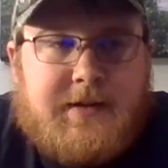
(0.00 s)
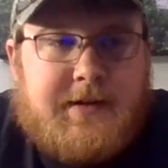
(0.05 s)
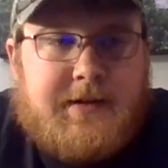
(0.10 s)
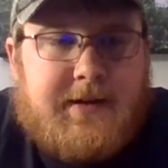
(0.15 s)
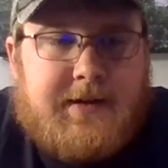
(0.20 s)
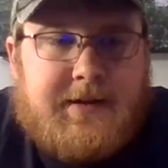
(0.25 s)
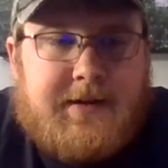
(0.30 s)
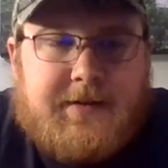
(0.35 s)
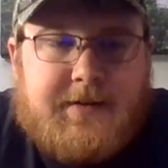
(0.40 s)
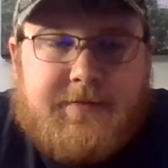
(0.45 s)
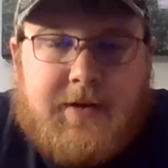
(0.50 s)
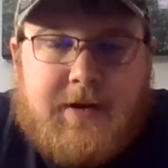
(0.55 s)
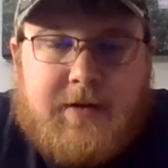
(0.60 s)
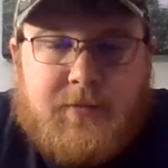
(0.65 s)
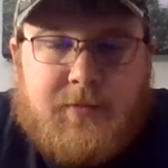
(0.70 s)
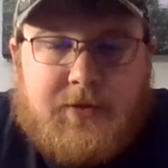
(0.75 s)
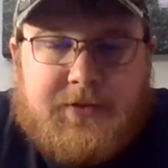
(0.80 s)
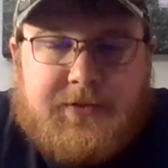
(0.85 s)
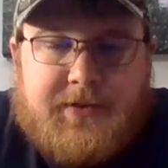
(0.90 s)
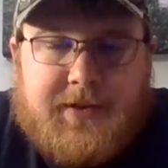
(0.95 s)

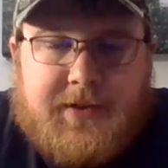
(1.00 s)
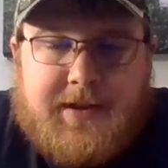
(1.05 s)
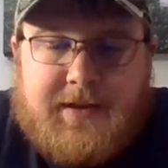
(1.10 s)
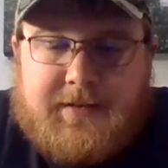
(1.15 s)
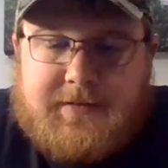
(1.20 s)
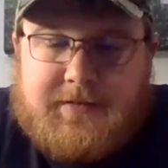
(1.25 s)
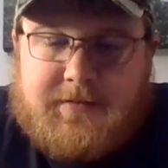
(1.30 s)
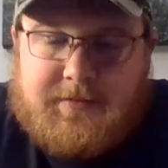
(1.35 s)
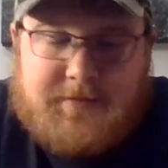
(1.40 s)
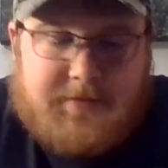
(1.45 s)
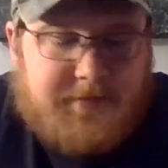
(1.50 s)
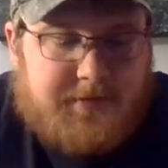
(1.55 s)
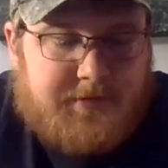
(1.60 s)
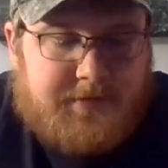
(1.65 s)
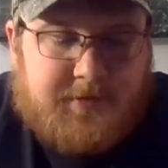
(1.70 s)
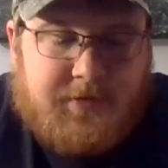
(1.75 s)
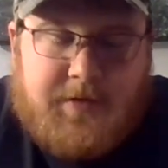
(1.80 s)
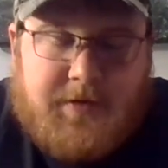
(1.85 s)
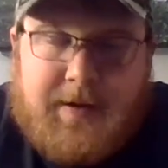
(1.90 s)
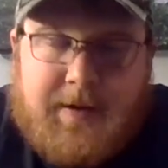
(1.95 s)
Environmental science just
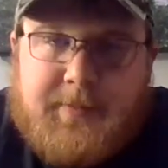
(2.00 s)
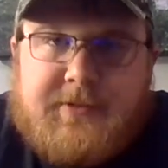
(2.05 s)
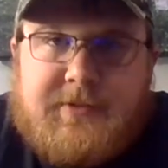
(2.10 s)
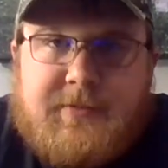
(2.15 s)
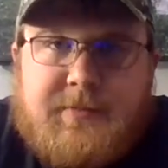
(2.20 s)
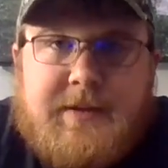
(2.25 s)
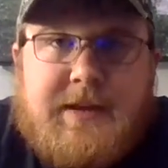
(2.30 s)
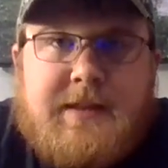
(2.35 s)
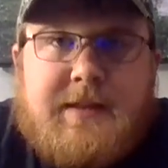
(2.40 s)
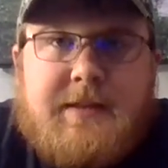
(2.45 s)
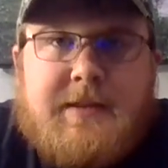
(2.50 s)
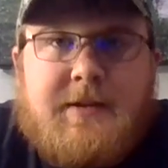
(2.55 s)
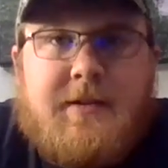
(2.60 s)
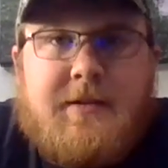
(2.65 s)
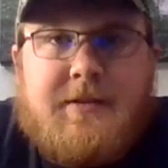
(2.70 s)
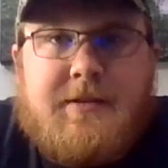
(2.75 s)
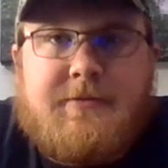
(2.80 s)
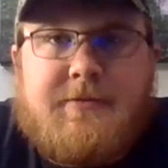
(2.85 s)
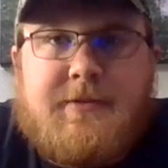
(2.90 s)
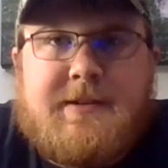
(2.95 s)
so happens to be that
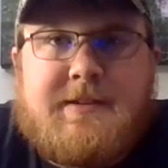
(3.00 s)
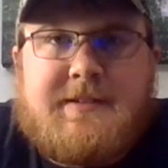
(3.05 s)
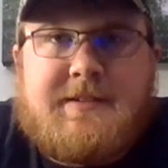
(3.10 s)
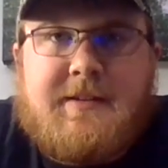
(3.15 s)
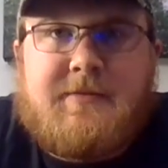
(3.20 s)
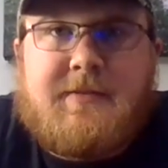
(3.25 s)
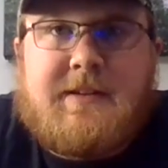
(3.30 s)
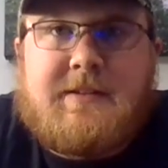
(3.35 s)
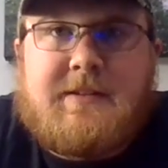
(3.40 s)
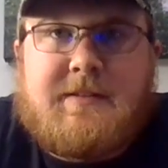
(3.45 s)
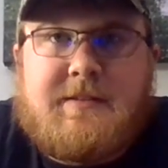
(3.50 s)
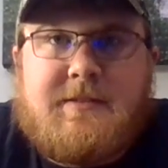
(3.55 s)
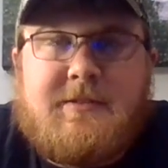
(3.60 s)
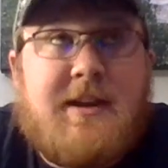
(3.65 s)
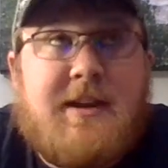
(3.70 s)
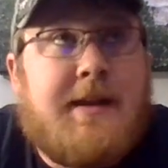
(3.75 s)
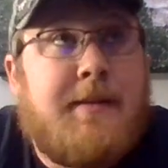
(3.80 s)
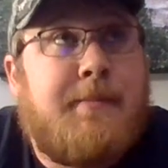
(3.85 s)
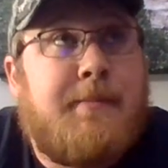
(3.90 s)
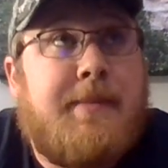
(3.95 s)
all the fun stuff gets
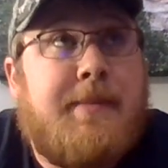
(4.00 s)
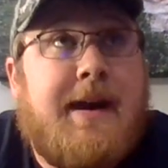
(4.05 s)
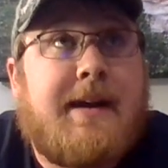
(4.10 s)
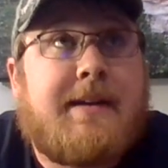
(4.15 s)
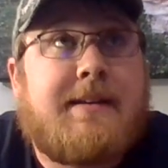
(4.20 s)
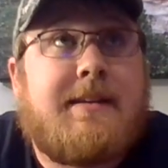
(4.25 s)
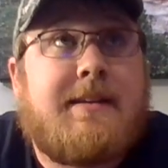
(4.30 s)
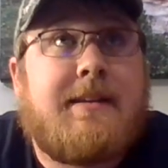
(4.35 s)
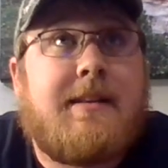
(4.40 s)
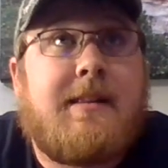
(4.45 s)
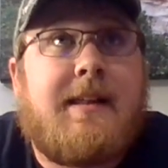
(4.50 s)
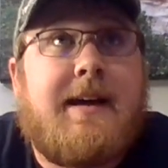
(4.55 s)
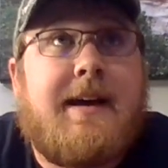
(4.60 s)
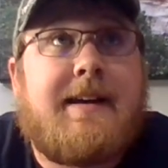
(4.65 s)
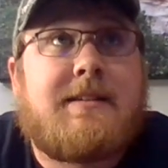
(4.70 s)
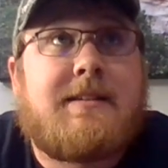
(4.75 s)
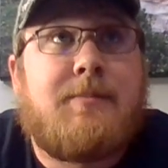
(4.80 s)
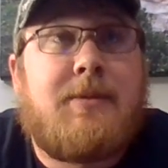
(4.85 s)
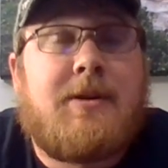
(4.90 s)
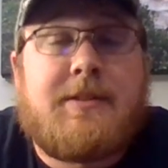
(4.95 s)
jam-packed into the
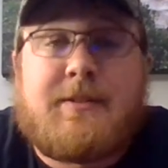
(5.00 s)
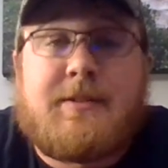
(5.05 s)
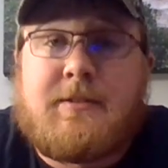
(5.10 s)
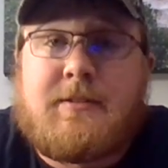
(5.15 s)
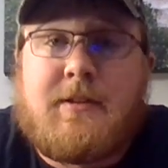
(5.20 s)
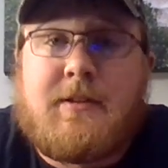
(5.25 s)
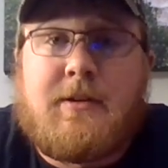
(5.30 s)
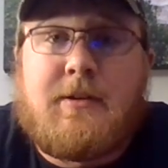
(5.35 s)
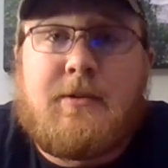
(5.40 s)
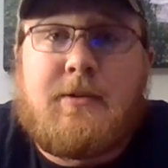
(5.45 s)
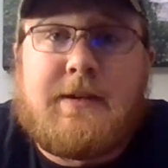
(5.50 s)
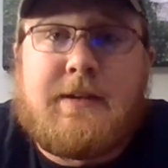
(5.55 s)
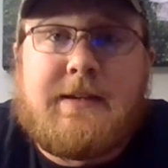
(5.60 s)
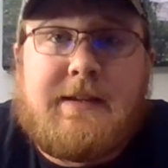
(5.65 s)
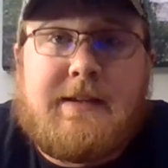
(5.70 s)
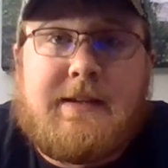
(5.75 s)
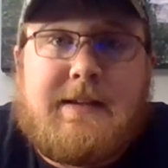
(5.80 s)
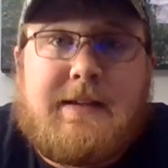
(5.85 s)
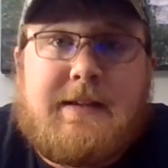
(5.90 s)
last month or so, and